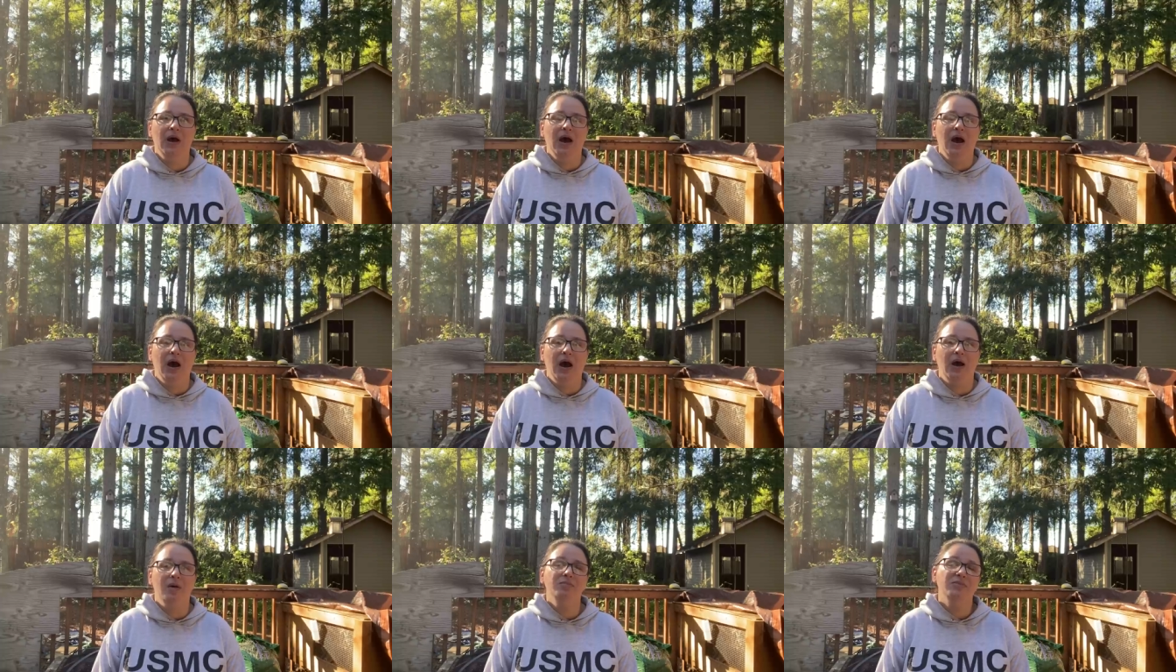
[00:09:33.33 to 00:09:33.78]

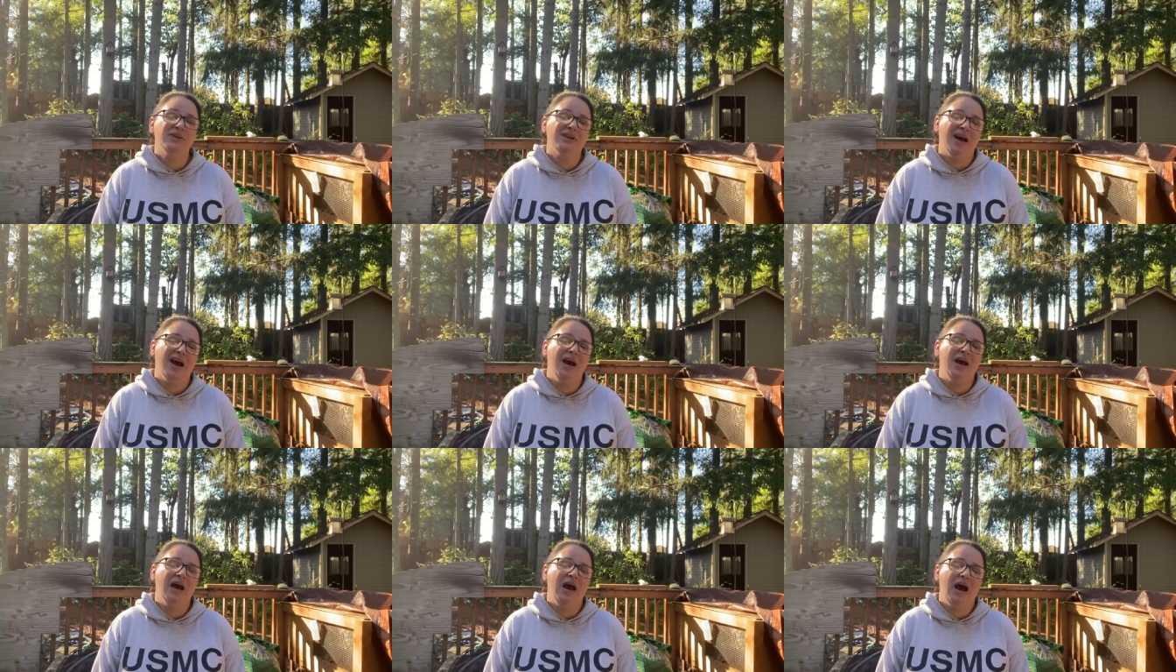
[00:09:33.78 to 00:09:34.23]
I'm
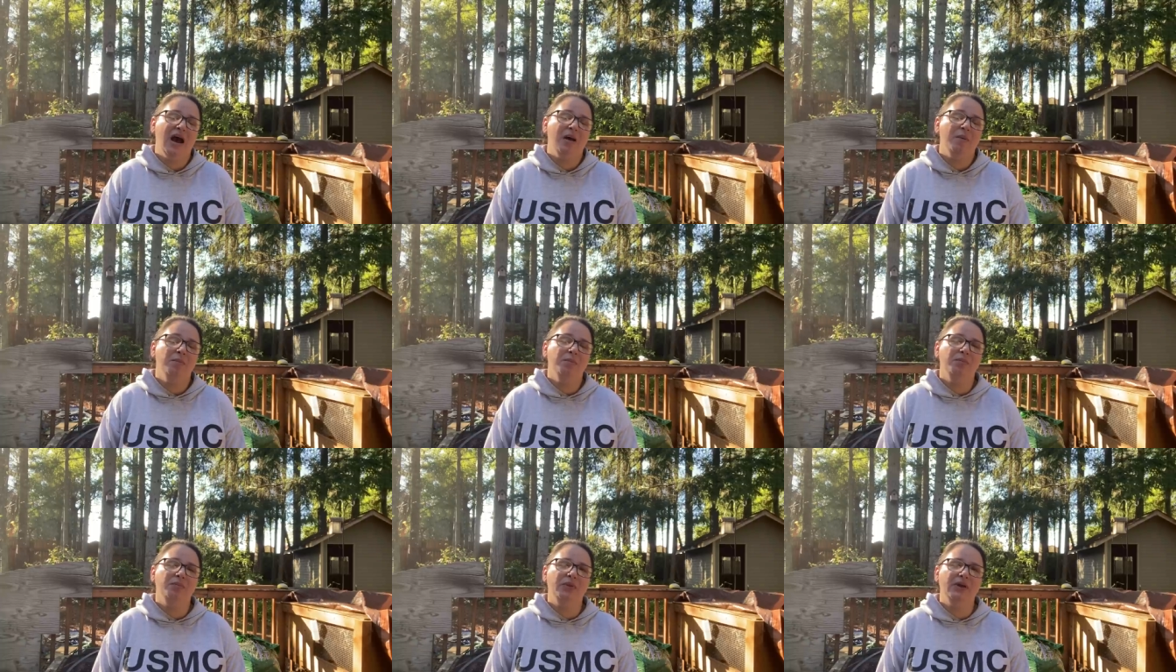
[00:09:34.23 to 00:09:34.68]
I,
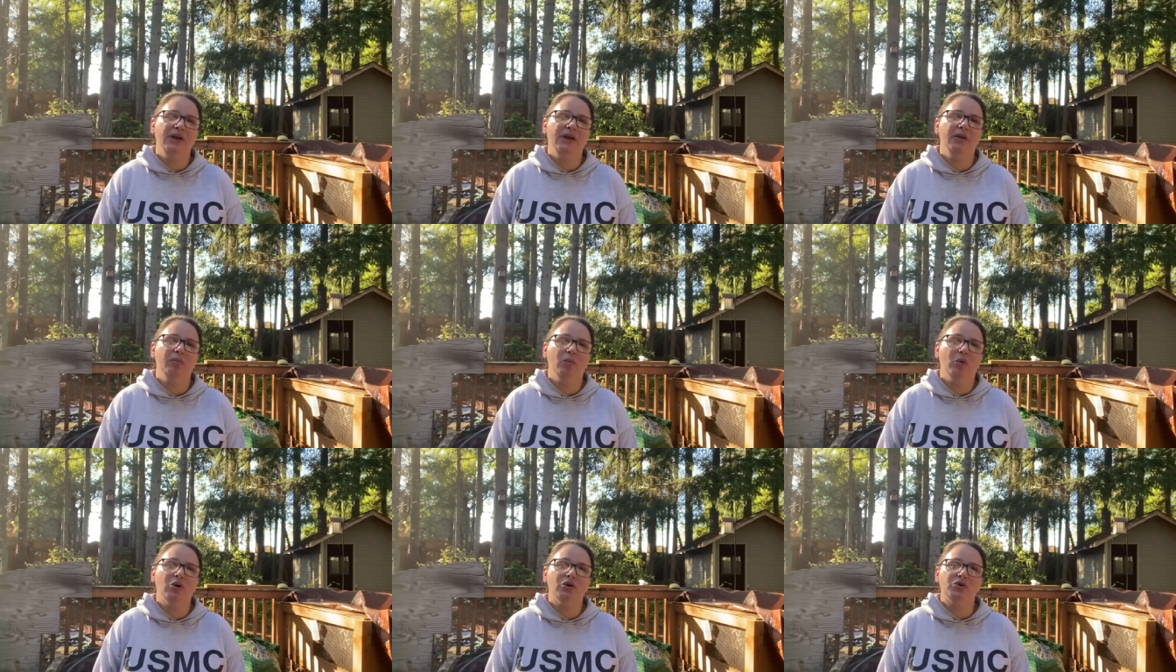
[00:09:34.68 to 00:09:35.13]
I'm
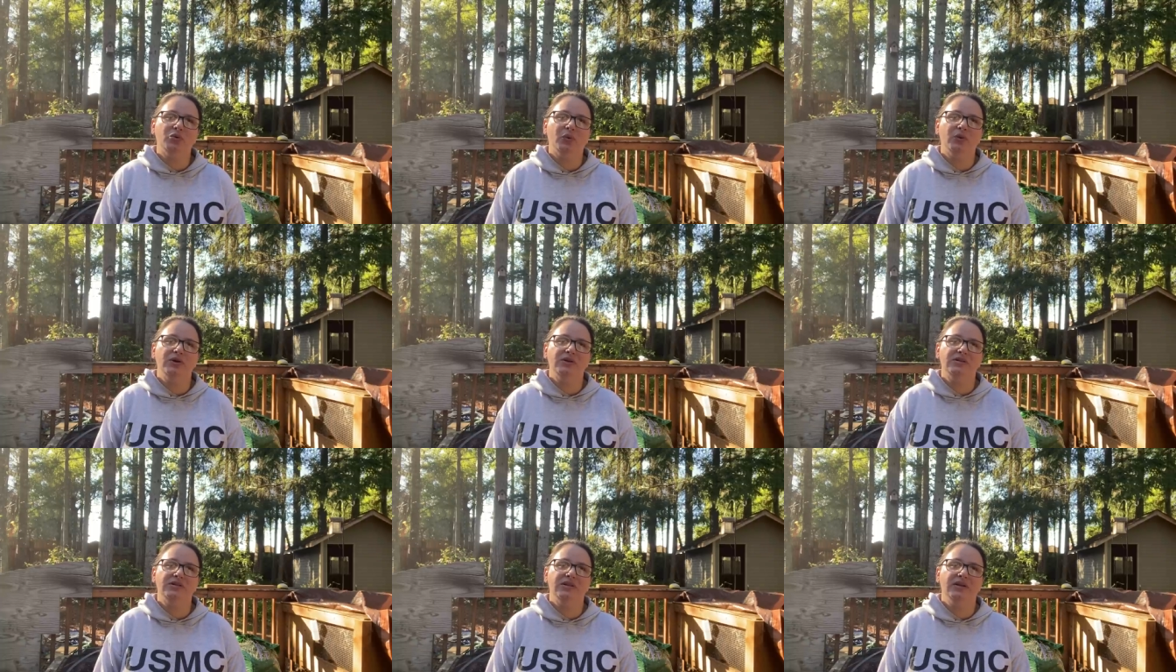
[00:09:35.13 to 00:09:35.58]
leaning more
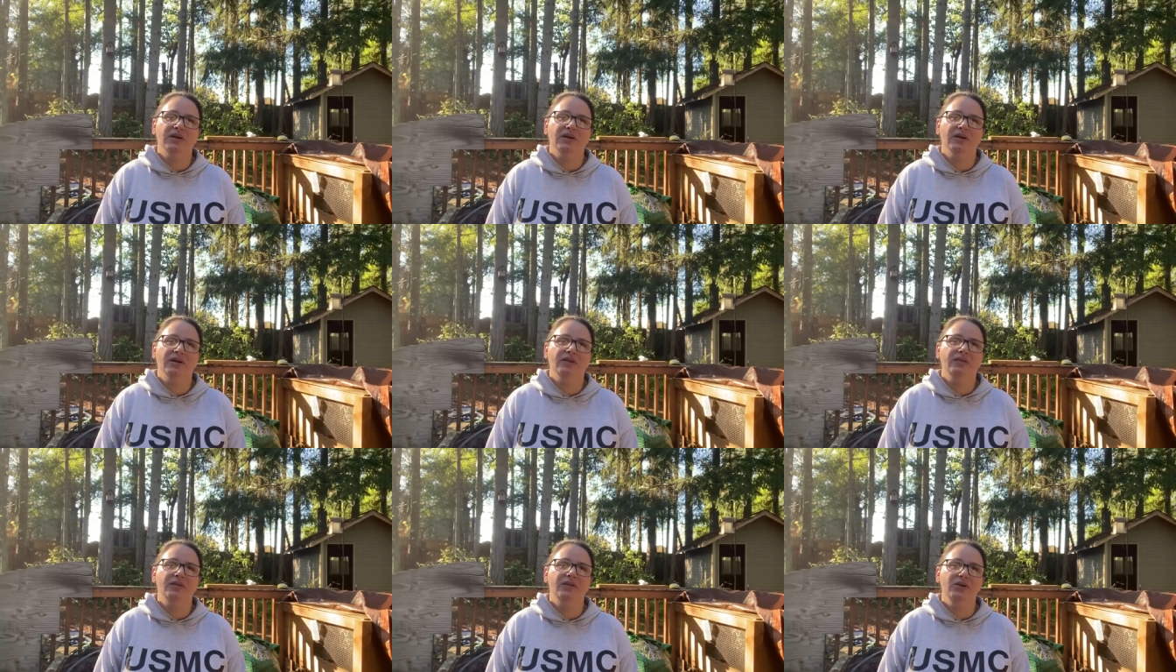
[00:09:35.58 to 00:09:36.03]
towards
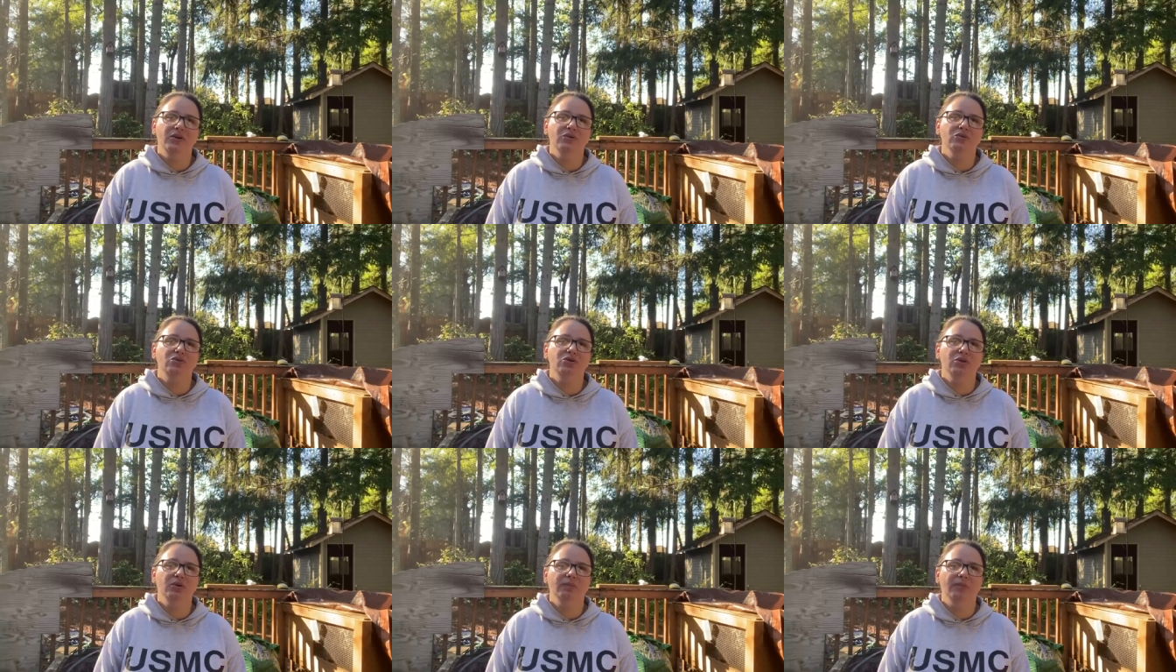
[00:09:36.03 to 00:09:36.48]
the the
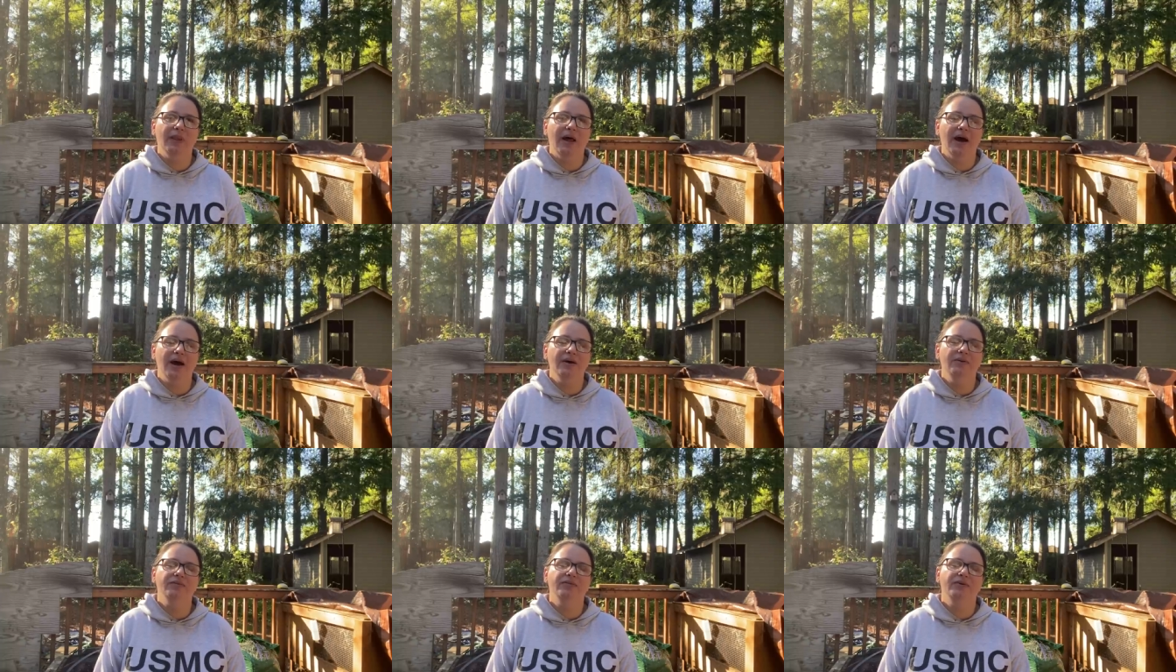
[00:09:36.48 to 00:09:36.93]
YouTube
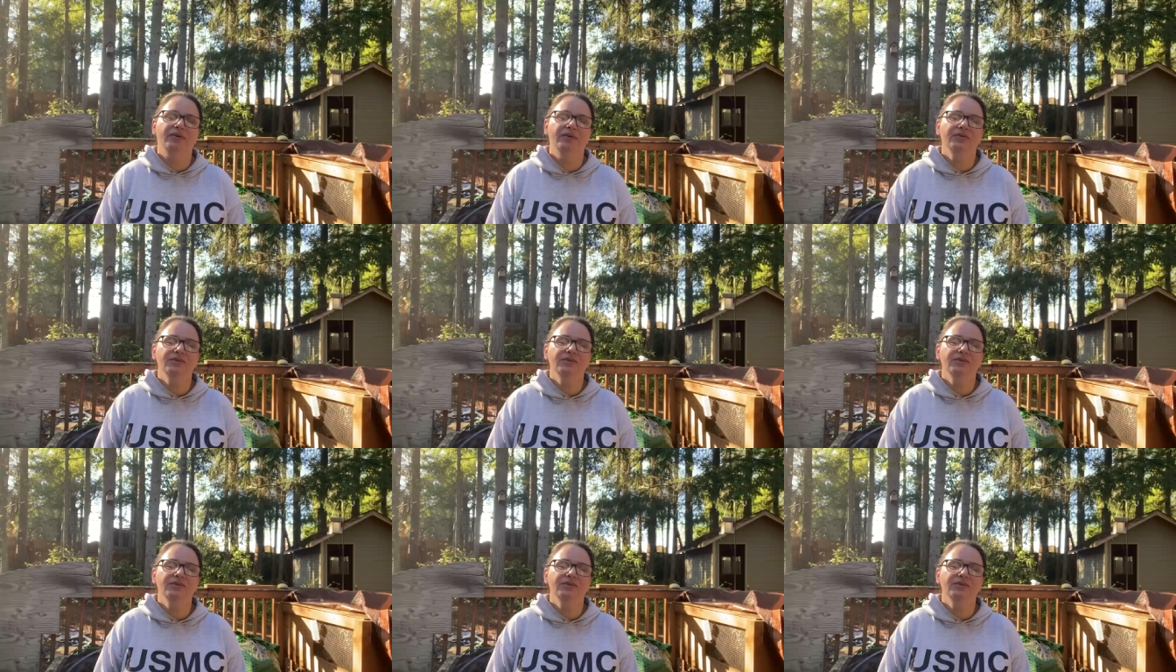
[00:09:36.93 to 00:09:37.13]
live,